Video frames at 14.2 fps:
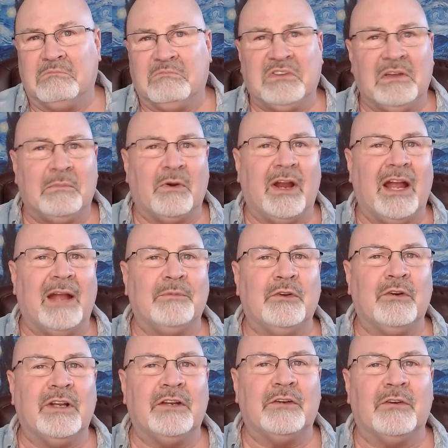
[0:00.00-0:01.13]
Say perhaps
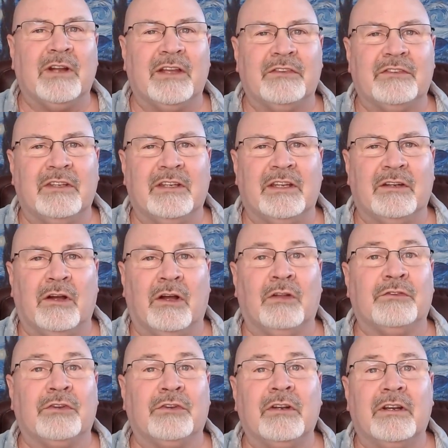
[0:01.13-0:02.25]
you're interested in
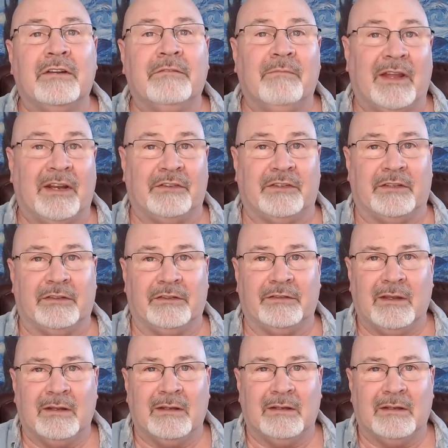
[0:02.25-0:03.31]
alternative medicines.